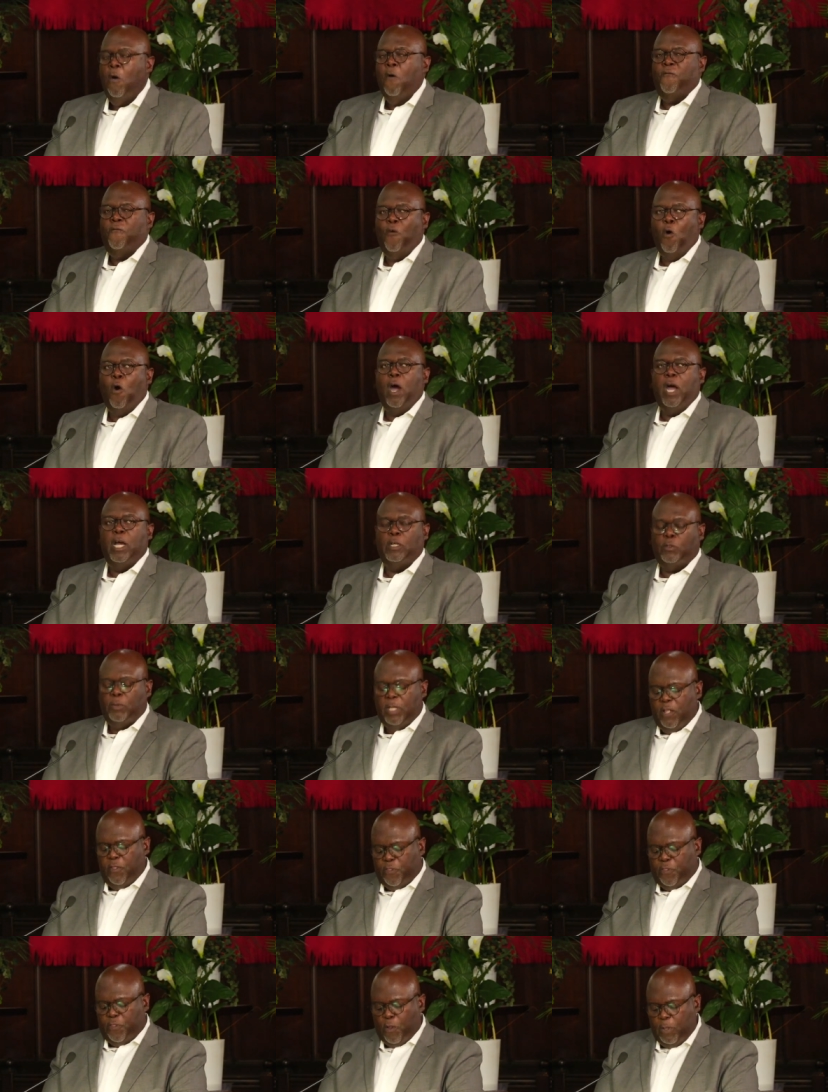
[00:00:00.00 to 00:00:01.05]

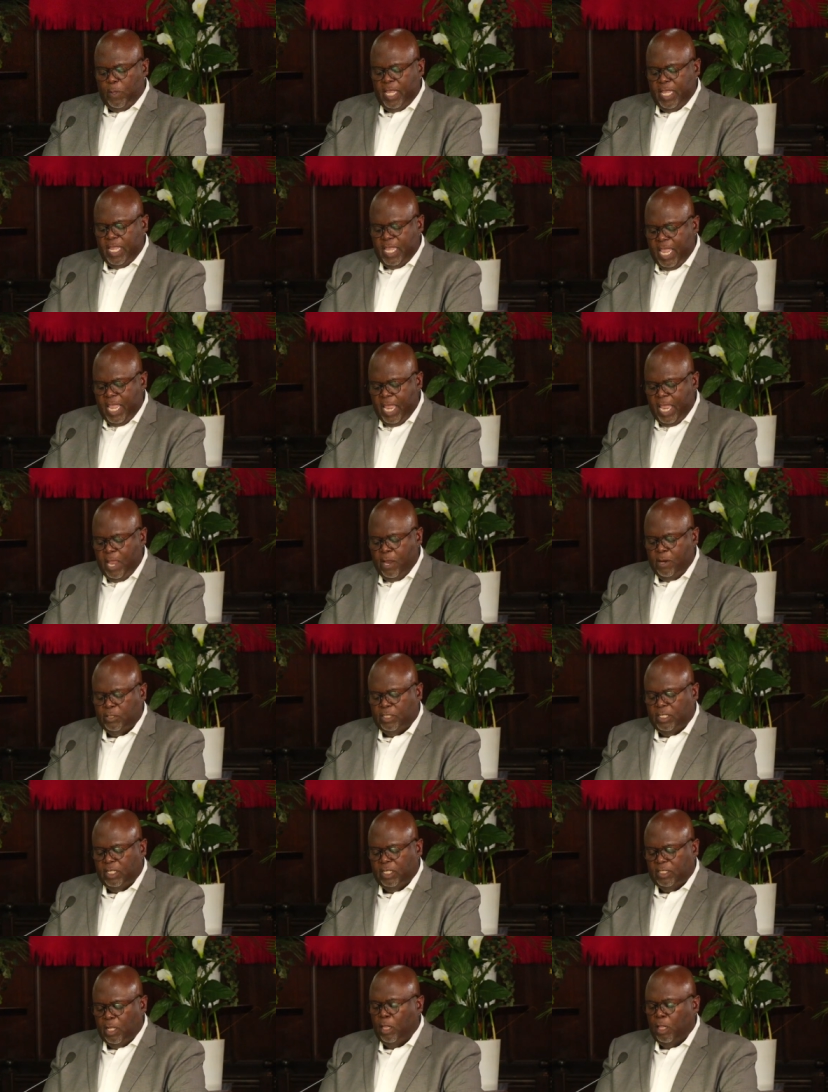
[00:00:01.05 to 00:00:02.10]
430 years
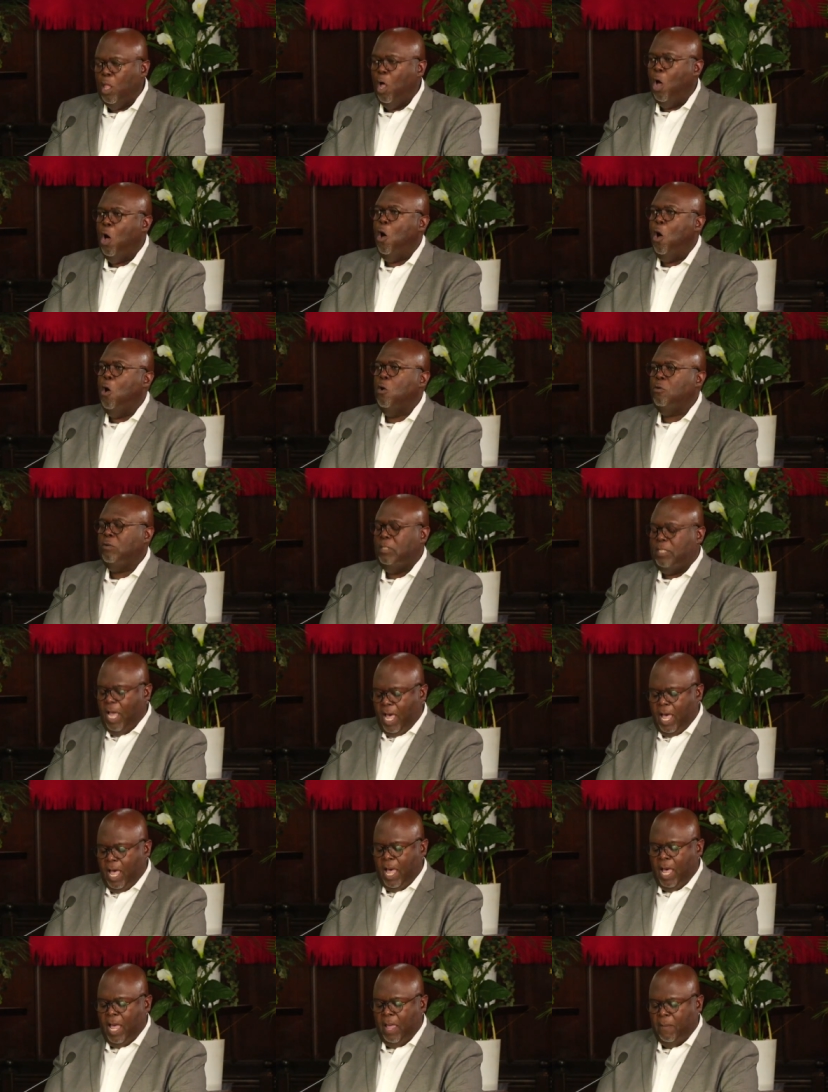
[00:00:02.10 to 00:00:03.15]
is a long
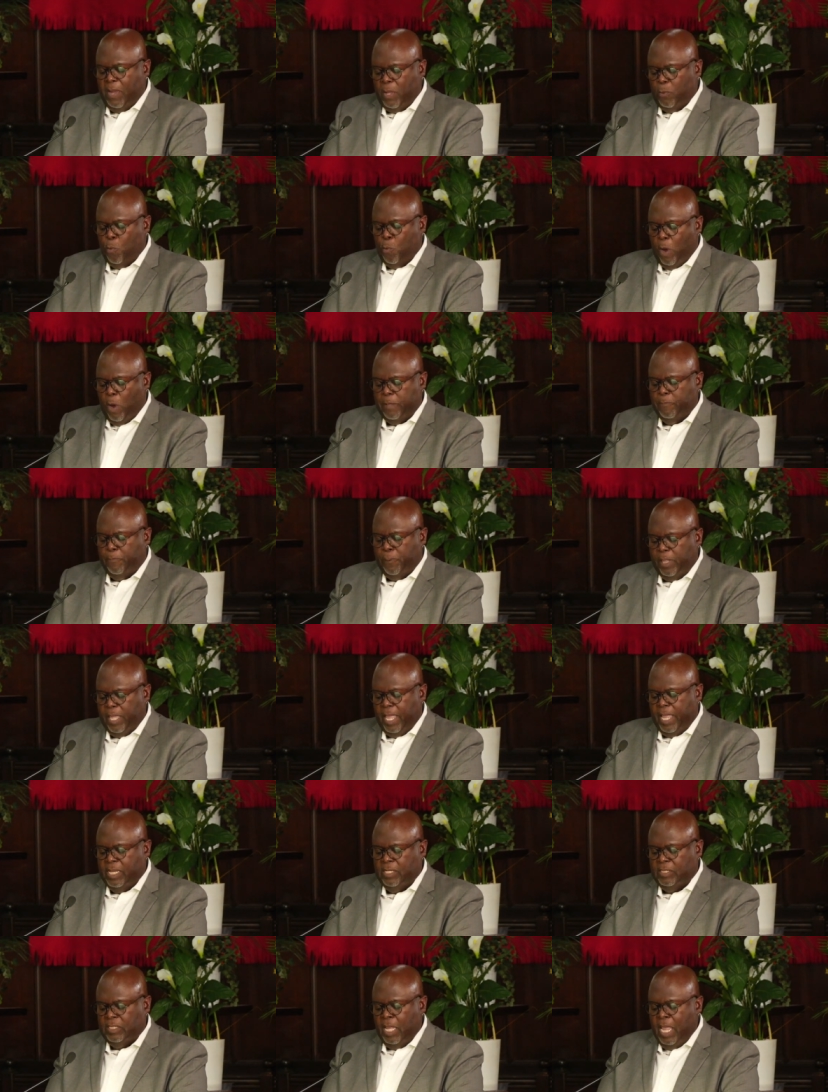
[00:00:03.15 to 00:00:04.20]
time in one
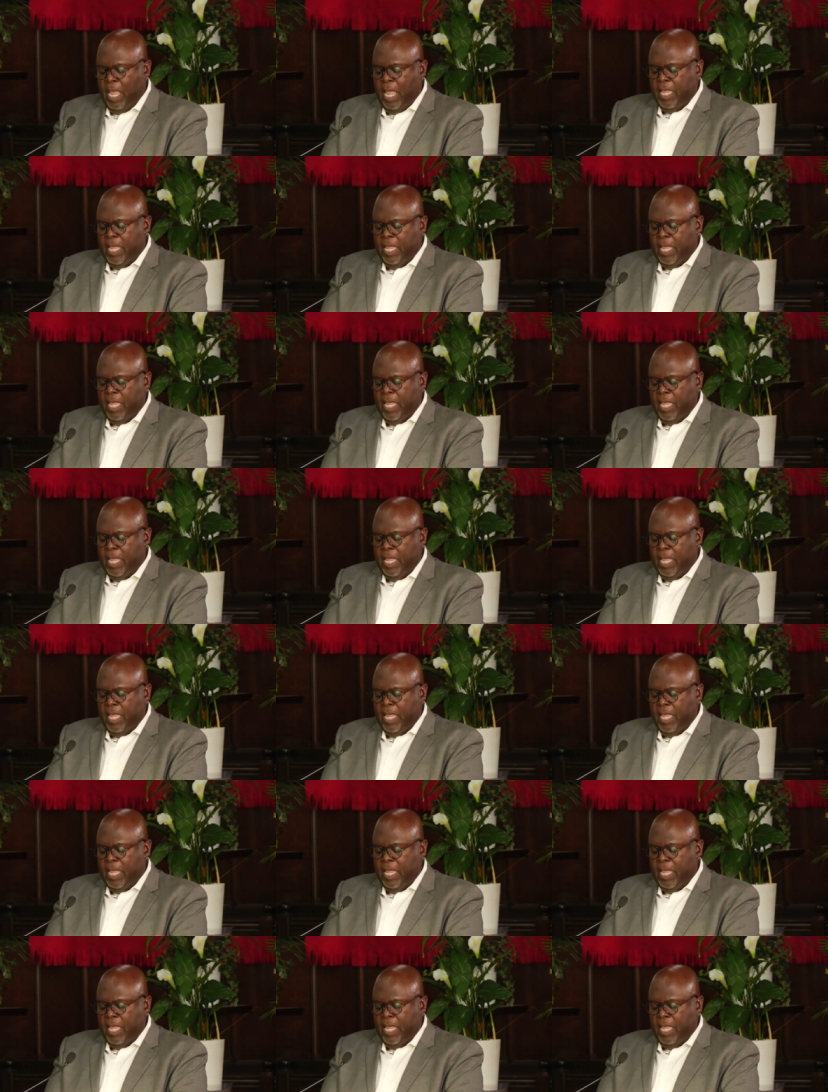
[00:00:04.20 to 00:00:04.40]
place